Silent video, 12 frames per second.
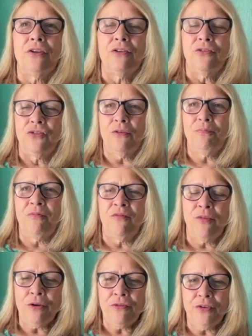So
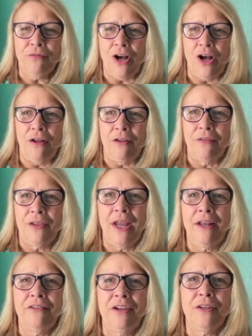first of all, the
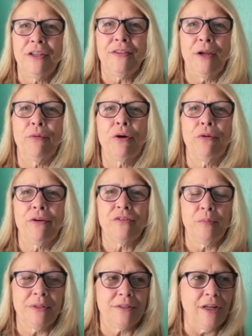idea that they were
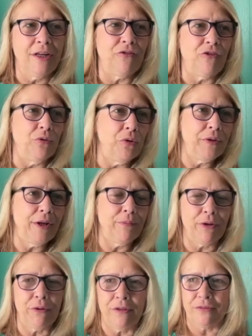Christmas lights, you knew they
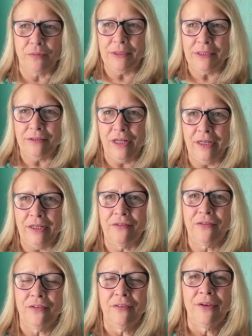were Christmas
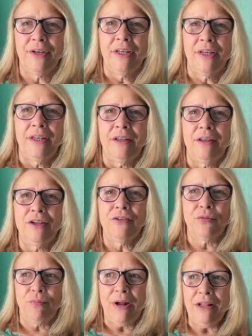lights,
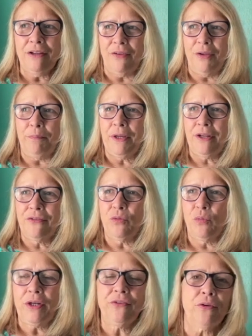is relevant because
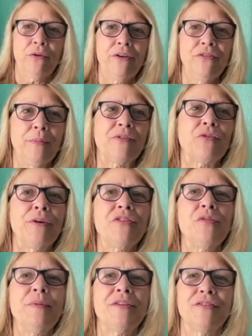what is Christmas?
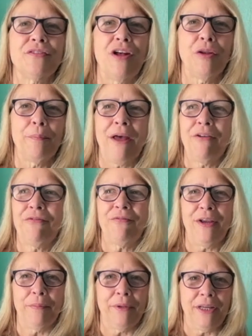Christmas is all about
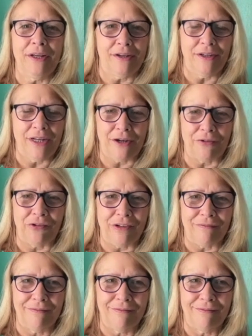family and connection.